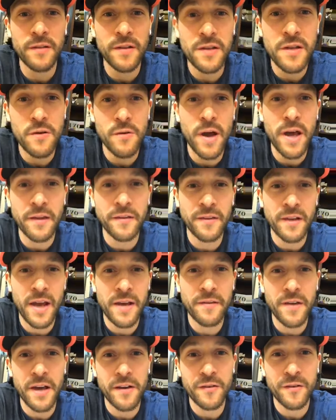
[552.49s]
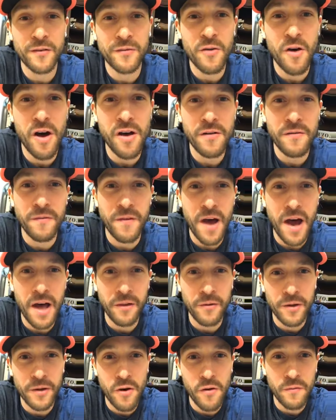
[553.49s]
the US. I've got a strong
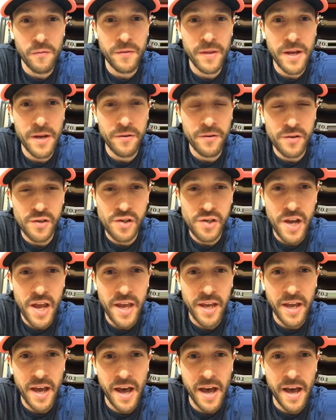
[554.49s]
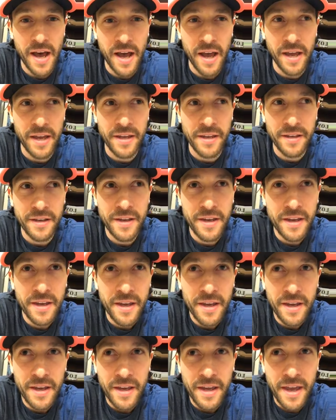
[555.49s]
following over there in Shanghai
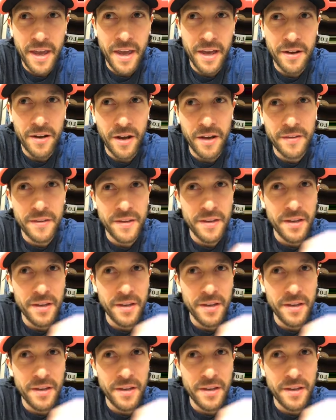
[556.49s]
and on the